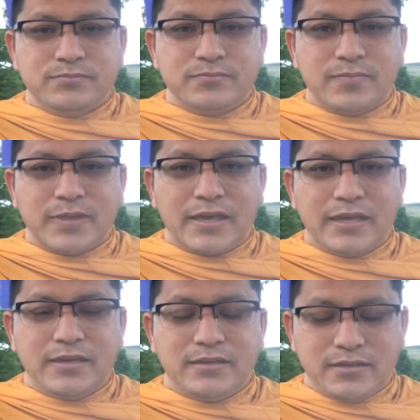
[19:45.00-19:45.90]

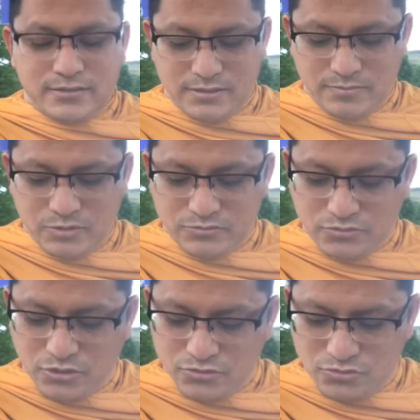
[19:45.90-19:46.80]
Okay, it's able to
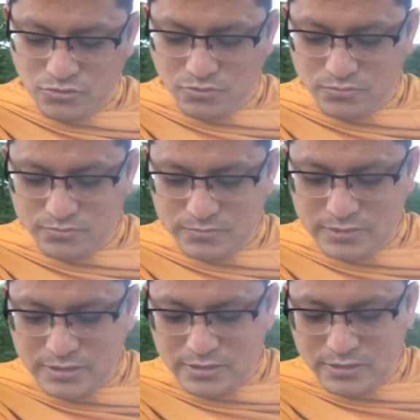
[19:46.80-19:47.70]
control.
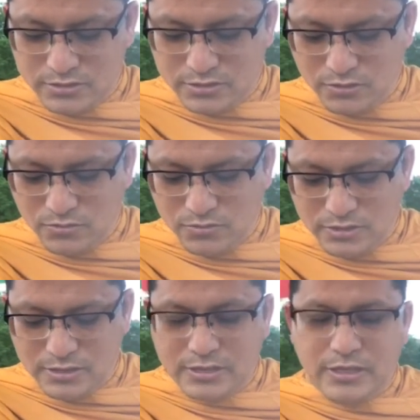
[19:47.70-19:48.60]
So
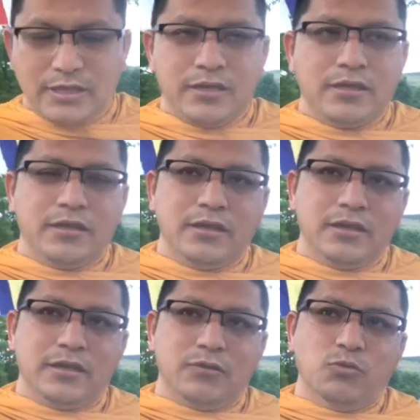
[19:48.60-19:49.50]

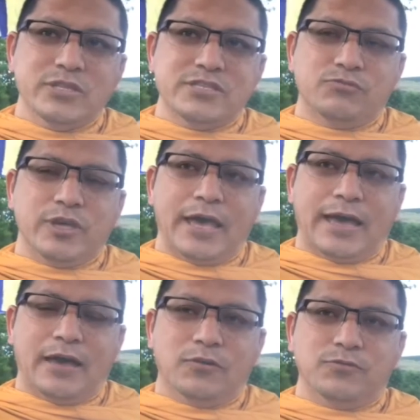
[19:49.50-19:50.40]
And once we
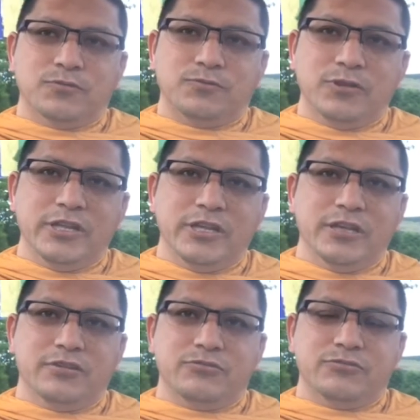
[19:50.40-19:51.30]
have
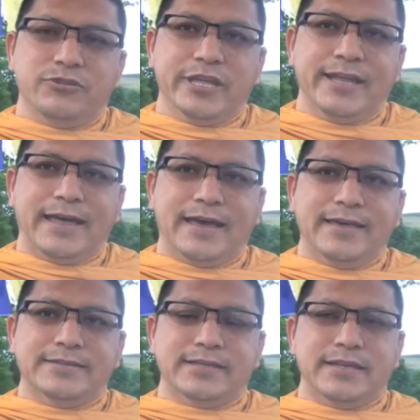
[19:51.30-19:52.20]
fully
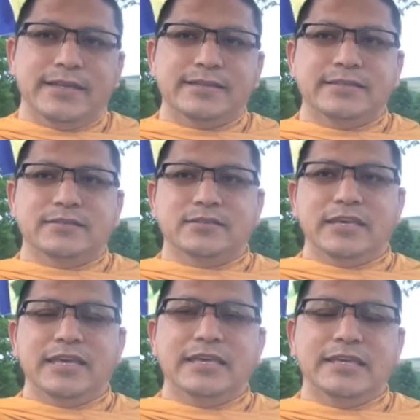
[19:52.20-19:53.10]
realized and let it
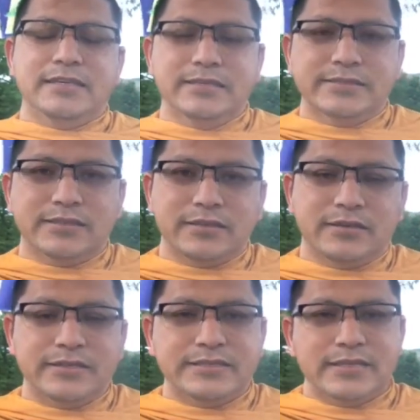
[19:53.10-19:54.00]
ease, then
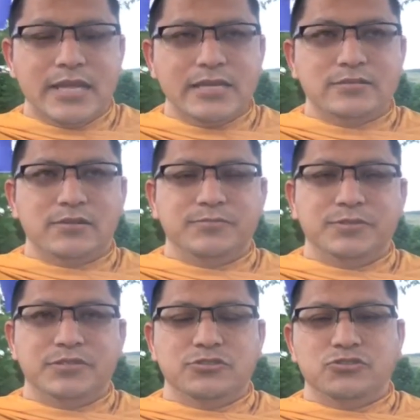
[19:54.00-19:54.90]
content of
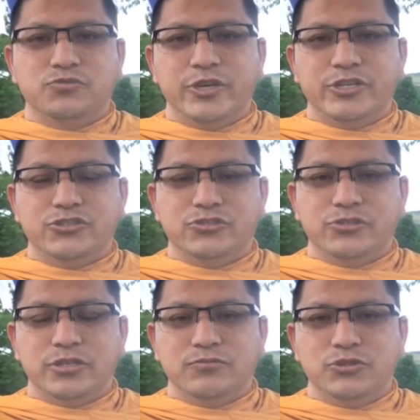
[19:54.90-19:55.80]
the
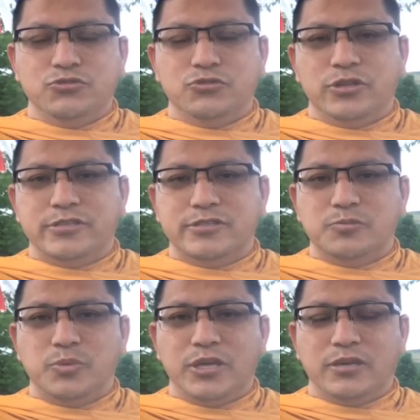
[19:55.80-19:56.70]
situation, and we do not
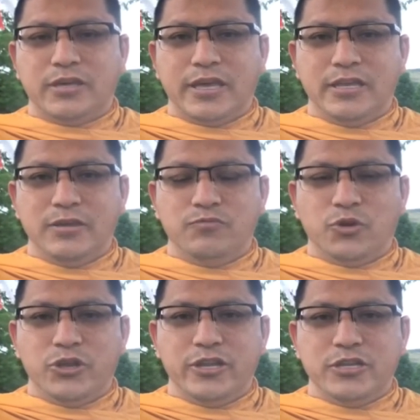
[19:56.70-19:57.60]
speak any
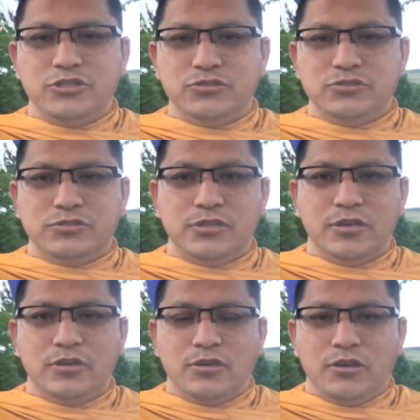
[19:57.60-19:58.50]
violations
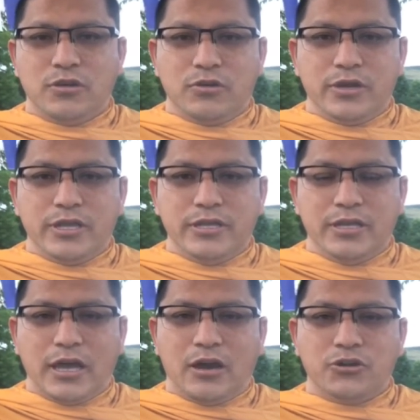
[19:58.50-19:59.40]
or
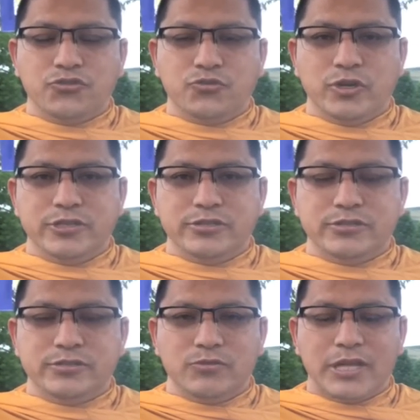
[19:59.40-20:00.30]
any harsh
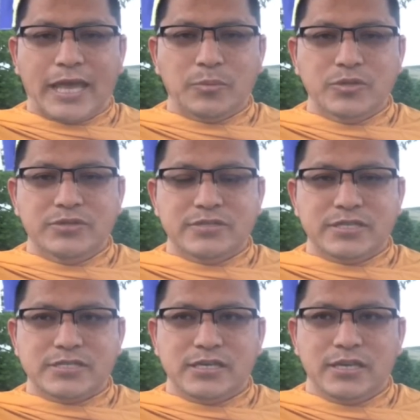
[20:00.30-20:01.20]
words, happens
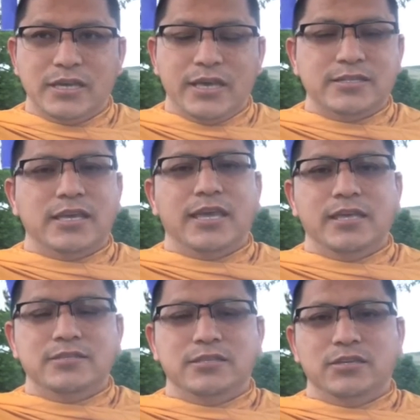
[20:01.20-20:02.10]
is it's
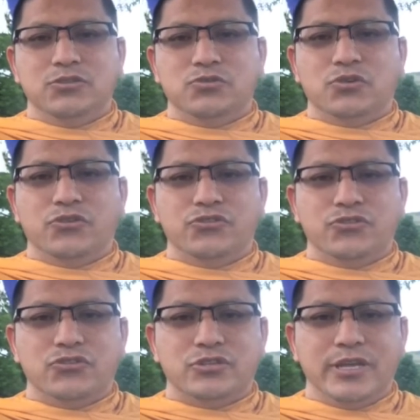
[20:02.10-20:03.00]
easy to
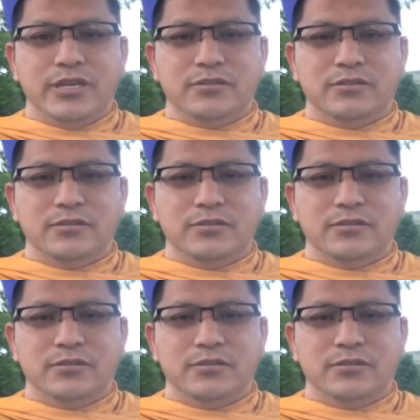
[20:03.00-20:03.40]
concentrate.